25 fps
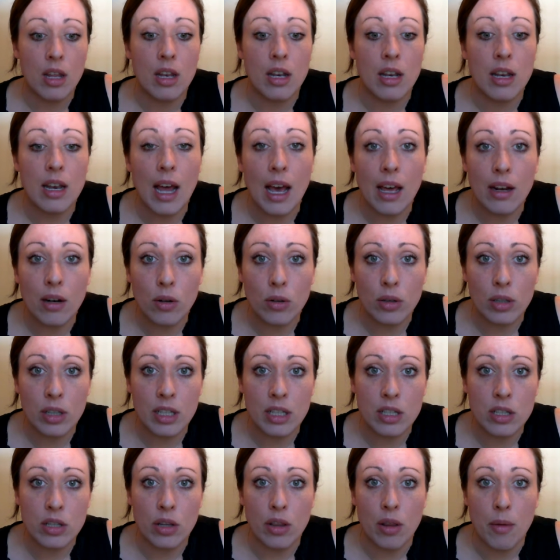Not
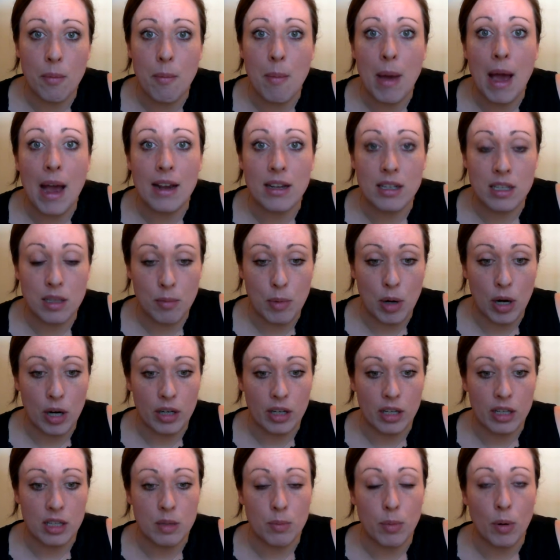only to the mass
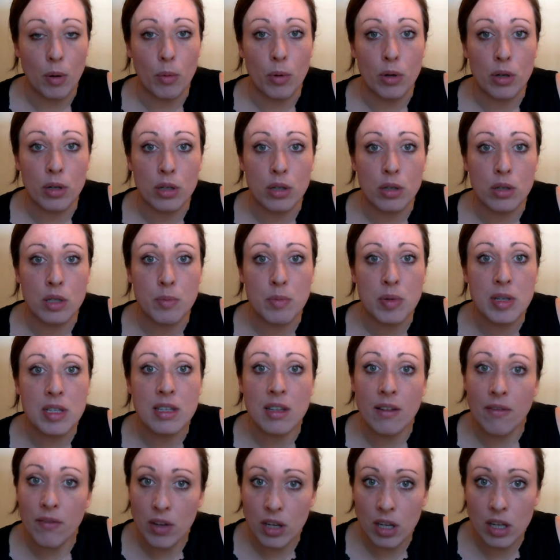markets, but we're
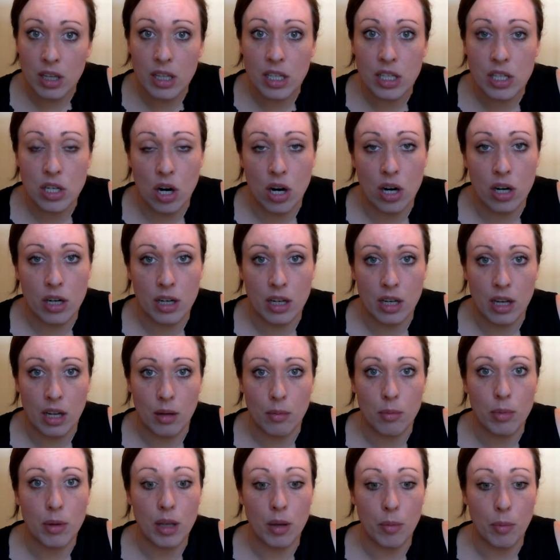specifically
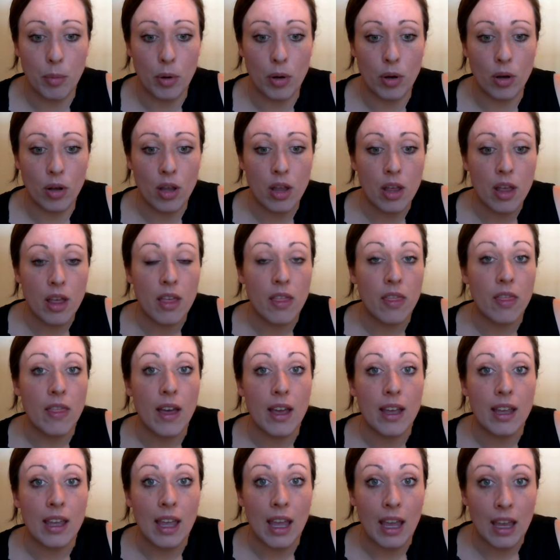targeting people
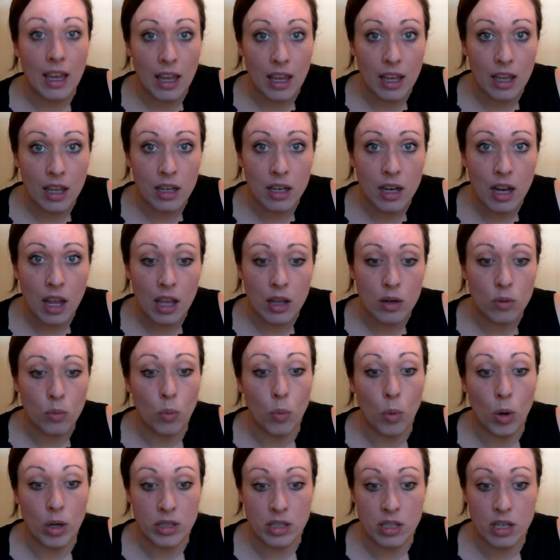that can and
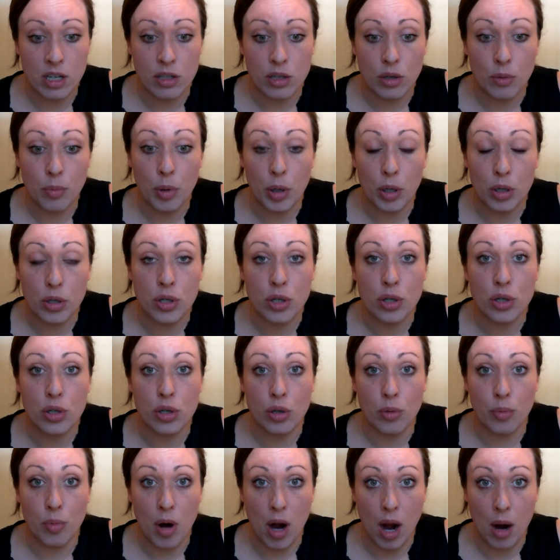want to purchase
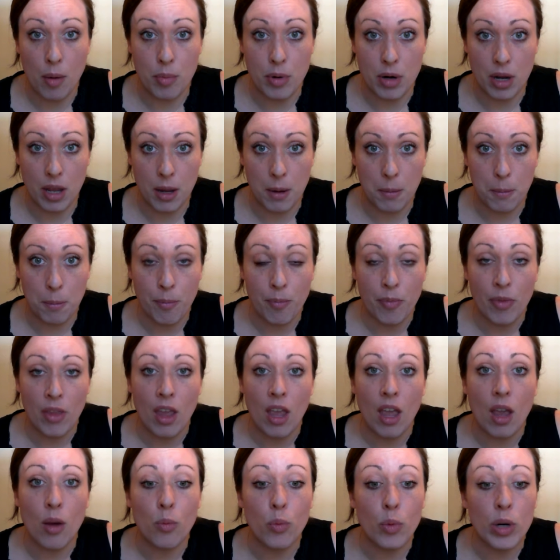your property.
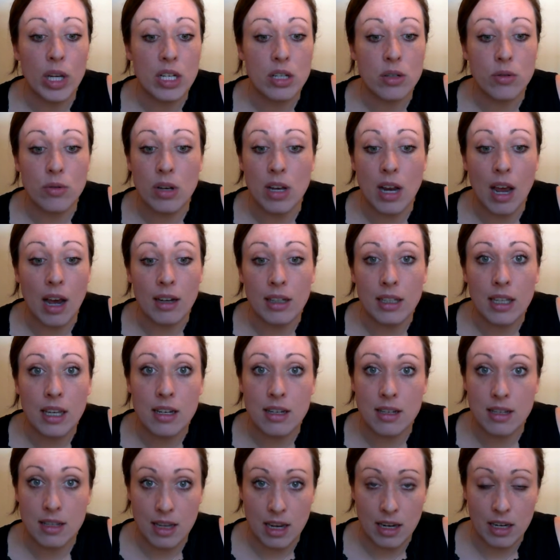And we do not get
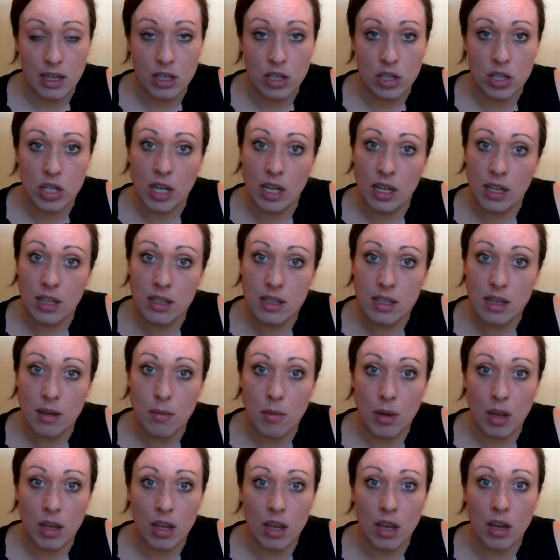a second chance at
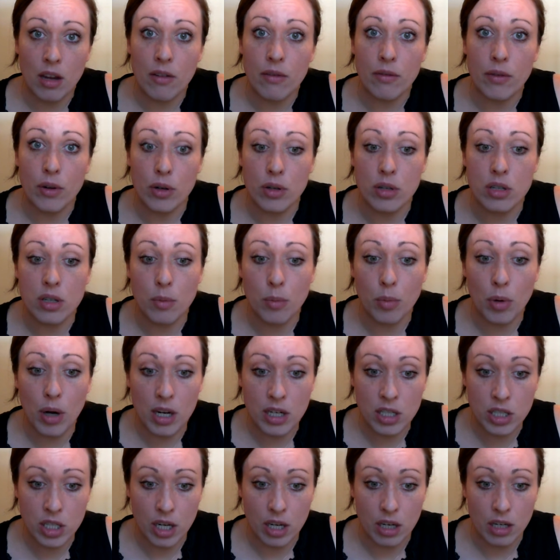making a first
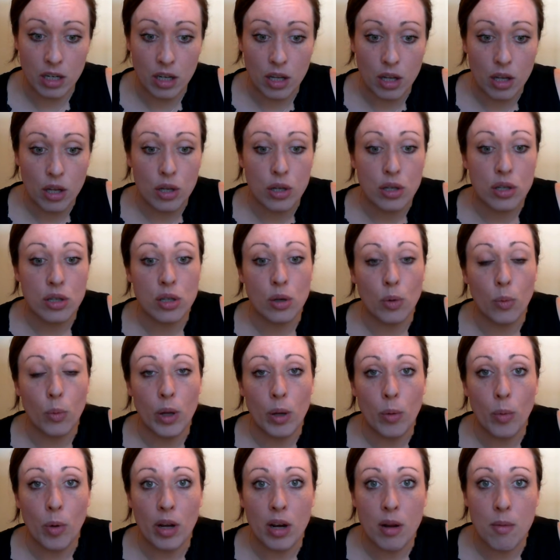impression. So
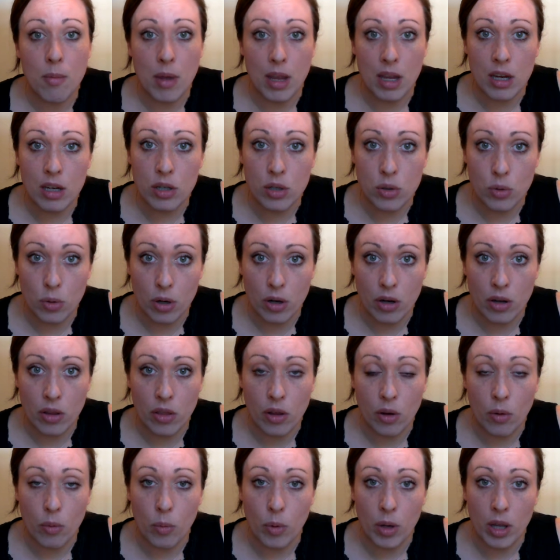we want to make sure
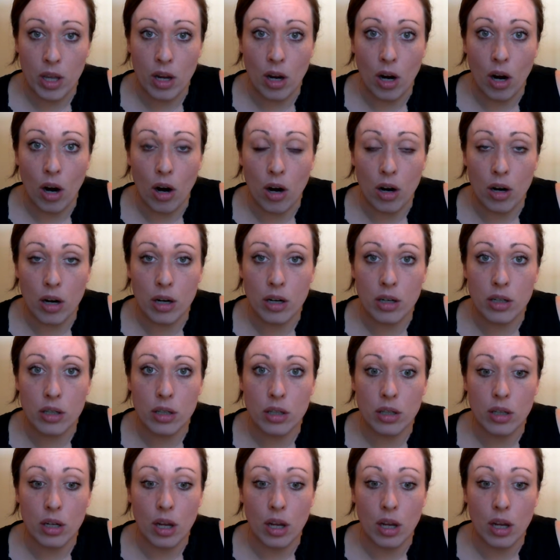that we are